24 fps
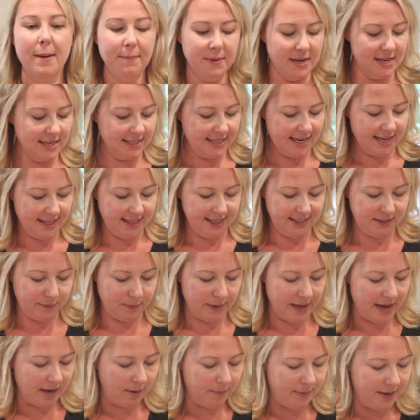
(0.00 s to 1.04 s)
I'm going to take these
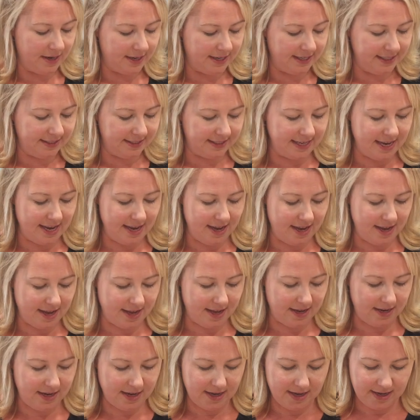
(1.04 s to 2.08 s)
blackberries
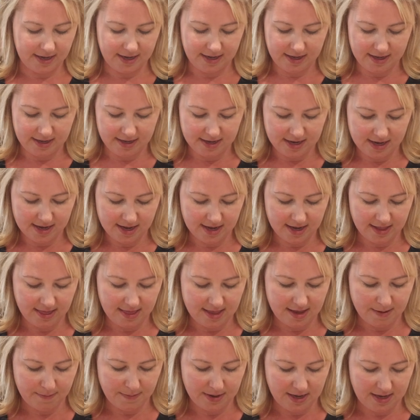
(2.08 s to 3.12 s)
and cut
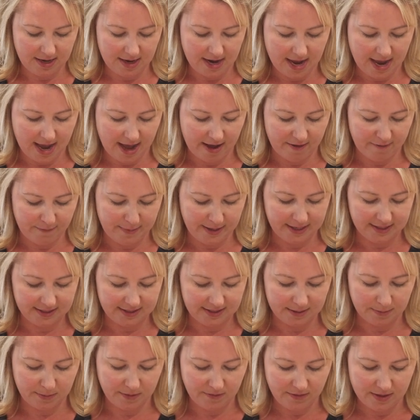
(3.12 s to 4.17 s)
them in half because
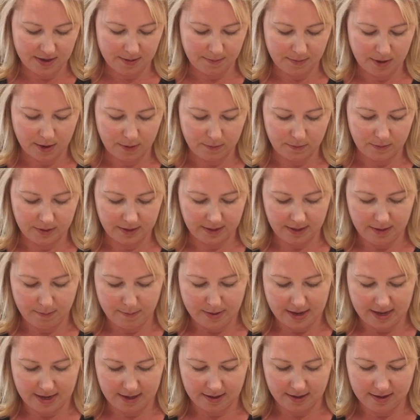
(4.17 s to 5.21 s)
some of them are really
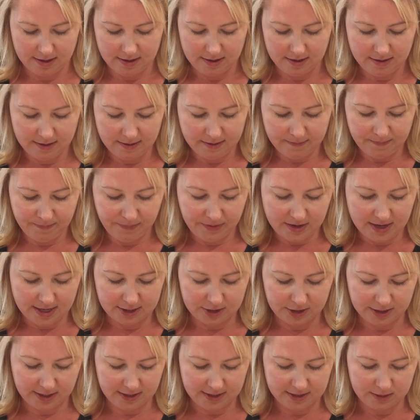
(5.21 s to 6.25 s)
big.
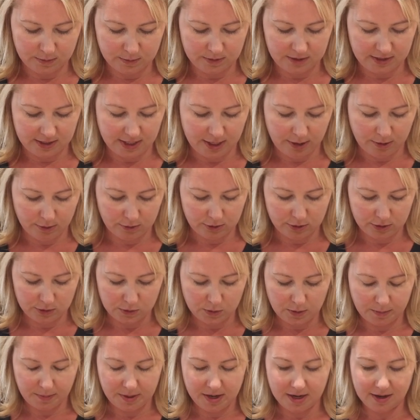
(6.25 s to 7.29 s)
Actually, this one's huge,
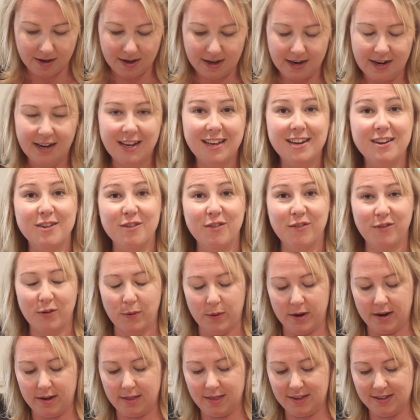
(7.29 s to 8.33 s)
so I'm going to cut it into
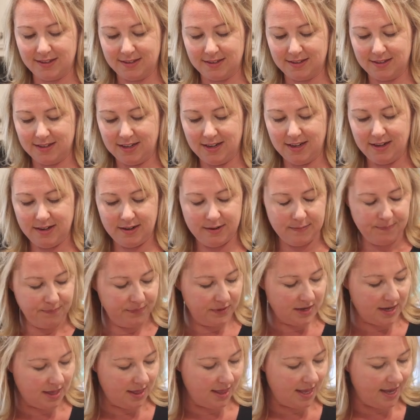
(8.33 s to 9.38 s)
fourths.
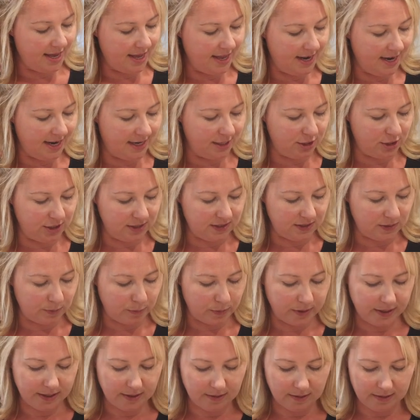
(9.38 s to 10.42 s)
And then just
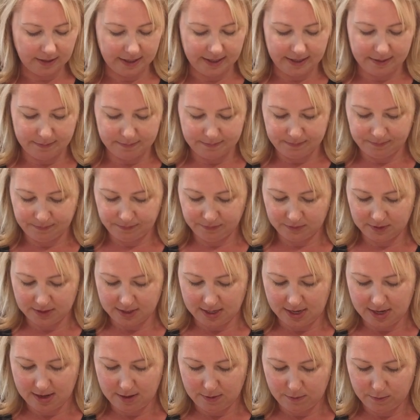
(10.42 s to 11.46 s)
sprinkle it
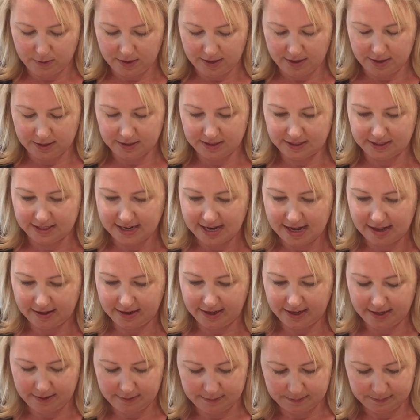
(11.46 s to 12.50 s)
in with your
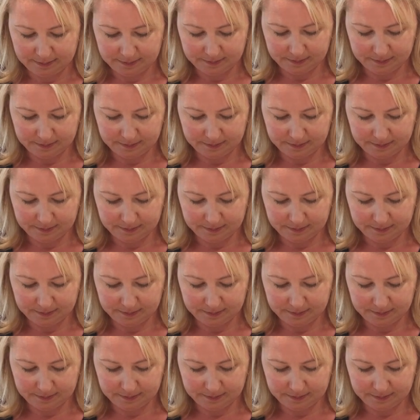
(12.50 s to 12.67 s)
salad.